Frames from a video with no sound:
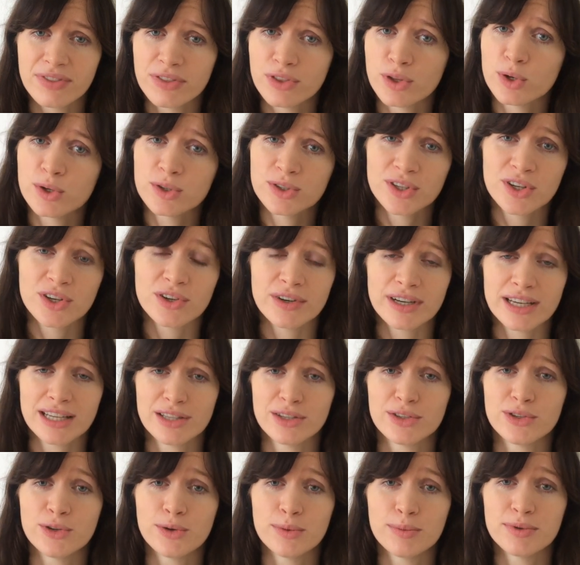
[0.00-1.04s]
those
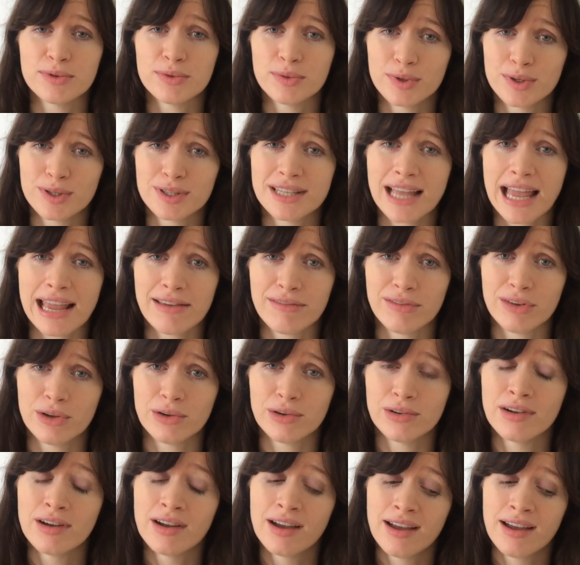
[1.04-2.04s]
Korean soups will save you.